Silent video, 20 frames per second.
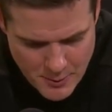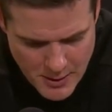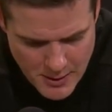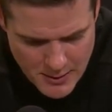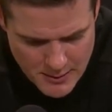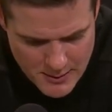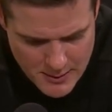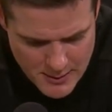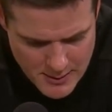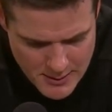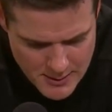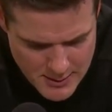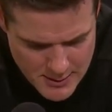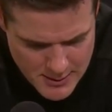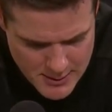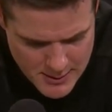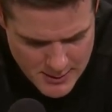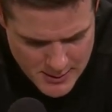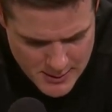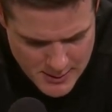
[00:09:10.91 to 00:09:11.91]
But
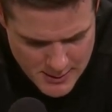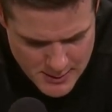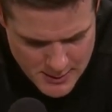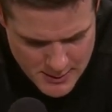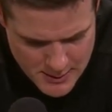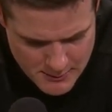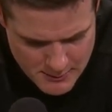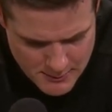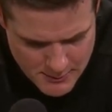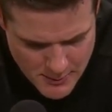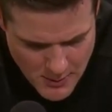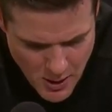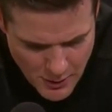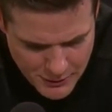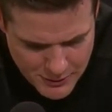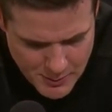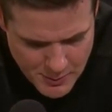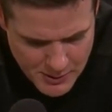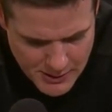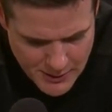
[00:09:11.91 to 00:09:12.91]

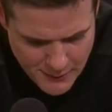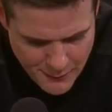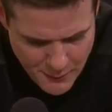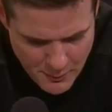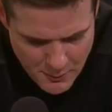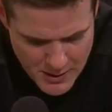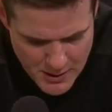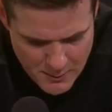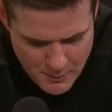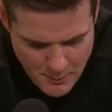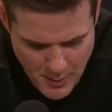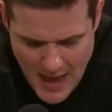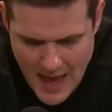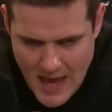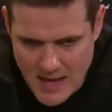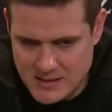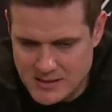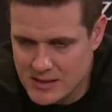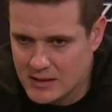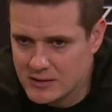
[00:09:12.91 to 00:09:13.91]
ultimately for me,
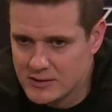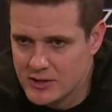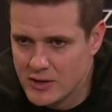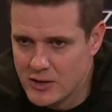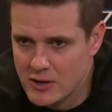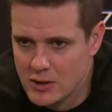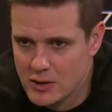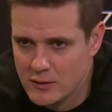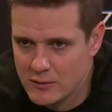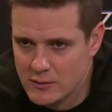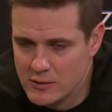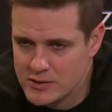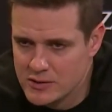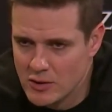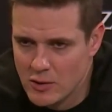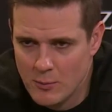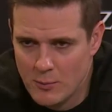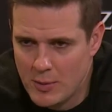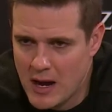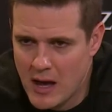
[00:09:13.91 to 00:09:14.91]
passing
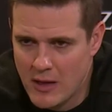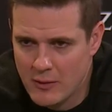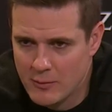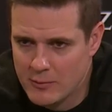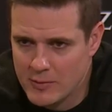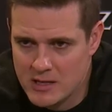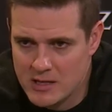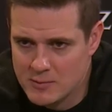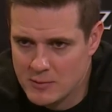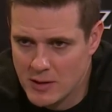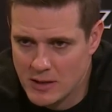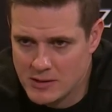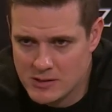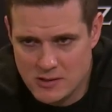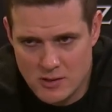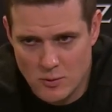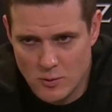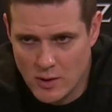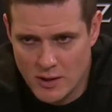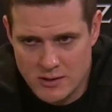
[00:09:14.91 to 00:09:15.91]
turnovers don't bother me as
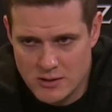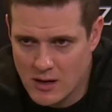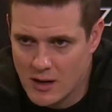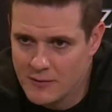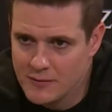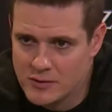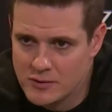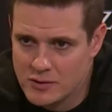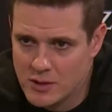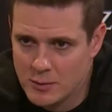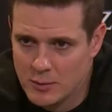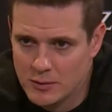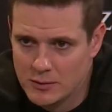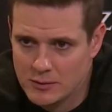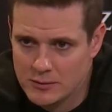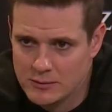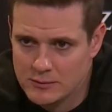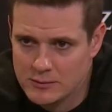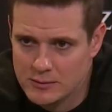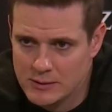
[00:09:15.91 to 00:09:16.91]
much as the ones off the
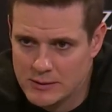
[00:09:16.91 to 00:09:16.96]
dribble.